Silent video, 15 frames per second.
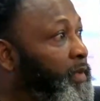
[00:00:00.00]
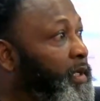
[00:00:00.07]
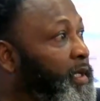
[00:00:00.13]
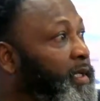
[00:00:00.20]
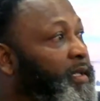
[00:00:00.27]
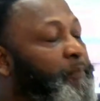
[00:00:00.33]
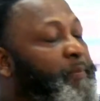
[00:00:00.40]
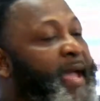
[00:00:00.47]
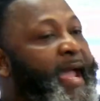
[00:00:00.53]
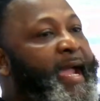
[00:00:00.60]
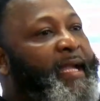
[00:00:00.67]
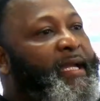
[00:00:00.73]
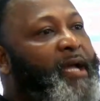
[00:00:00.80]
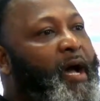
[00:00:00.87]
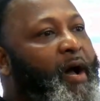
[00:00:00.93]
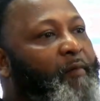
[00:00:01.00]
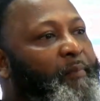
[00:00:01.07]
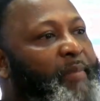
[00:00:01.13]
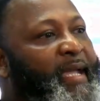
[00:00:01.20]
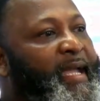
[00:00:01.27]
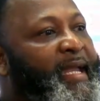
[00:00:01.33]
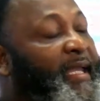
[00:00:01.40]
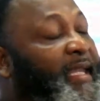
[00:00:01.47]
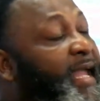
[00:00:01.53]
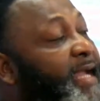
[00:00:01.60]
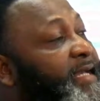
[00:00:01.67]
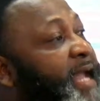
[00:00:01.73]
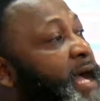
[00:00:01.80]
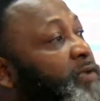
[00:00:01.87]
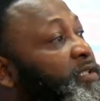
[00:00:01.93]
the pain of being a
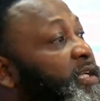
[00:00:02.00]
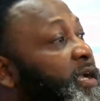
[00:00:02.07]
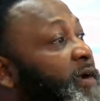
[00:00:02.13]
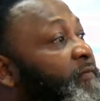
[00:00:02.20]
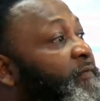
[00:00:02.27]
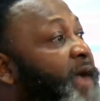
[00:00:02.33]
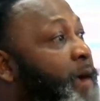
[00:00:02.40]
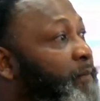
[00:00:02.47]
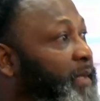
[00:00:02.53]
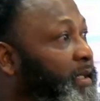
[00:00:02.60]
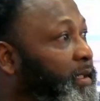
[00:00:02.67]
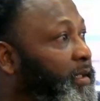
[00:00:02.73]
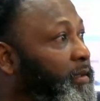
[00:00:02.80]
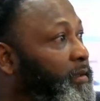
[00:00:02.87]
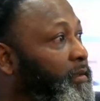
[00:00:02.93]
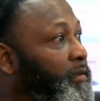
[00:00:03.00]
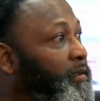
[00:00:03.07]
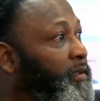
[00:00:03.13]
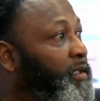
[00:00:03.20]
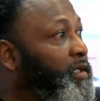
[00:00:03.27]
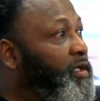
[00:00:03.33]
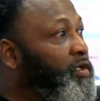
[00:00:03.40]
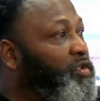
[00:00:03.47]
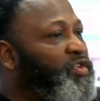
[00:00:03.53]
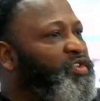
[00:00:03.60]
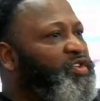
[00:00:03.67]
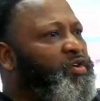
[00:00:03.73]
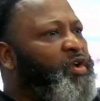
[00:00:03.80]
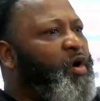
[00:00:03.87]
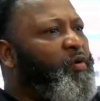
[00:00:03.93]
letdown to your family.
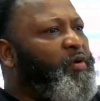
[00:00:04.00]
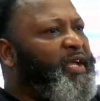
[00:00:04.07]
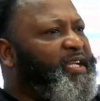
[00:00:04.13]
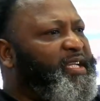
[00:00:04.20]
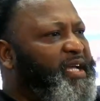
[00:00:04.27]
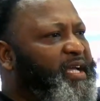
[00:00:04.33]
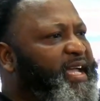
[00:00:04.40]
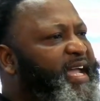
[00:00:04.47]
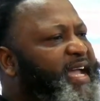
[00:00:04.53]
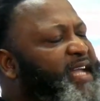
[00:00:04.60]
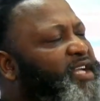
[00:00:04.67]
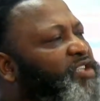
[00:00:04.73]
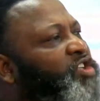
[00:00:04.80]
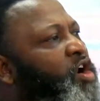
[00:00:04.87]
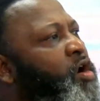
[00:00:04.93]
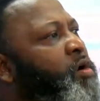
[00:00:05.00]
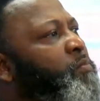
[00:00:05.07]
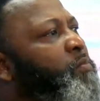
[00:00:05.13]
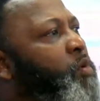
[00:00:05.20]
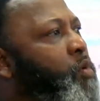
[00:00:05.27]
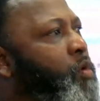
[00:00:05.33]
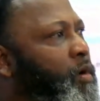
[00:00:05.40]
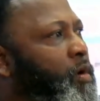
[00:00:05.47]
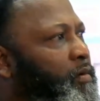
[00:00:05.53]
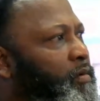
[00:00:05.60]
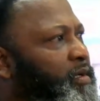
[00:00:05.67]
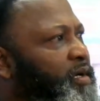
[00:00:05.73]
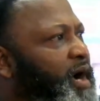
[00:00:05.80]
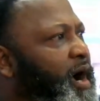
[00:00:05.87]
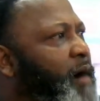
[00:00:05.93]
You know, the inner turmoil
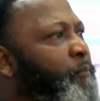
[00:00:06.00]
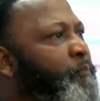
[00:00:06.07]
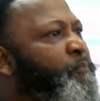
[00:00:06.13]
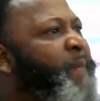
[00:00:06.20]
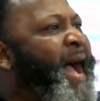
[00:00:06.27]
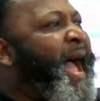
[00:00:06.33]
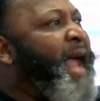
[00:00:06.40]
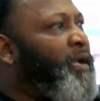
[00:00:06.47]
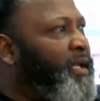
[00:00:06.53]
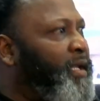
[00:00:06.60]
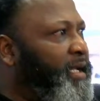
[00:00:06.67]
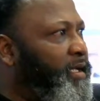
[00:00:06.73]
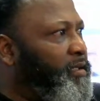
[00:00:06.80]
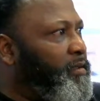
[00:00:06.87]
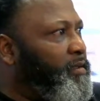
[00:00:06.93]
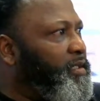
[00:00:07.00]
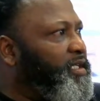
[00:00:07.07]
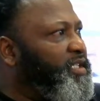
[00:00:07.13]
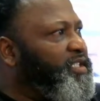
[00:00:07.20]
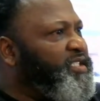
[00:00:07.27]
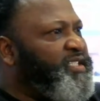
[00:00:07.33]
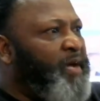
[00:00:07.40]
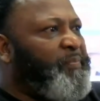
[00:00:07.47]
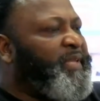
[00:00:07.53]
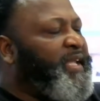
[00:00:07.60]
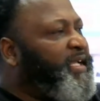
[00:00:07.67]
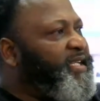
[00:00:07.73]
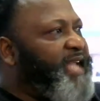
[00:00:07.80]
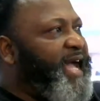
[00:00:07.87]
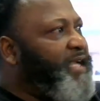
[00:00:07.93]
of battling
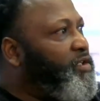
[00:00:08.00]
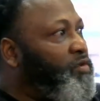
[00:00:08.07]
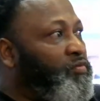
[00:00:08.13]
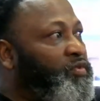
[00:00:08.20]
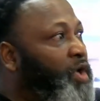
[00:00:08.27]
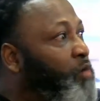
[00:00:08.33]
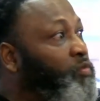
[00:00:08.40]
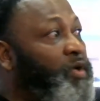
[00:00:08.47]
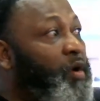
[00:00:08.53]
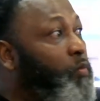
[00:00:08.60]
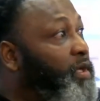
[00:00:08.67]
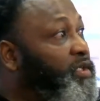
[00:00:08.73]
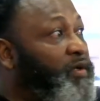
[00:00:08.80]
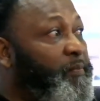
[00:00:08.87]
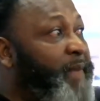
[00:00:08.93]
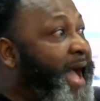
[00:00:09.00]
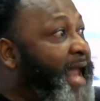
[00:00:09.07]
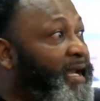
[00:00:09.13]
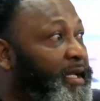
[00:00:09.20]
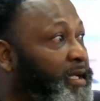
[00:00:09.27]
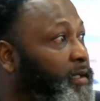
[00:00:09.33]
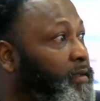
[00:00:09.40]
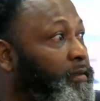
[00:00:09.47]
something that you don't know what you're battling.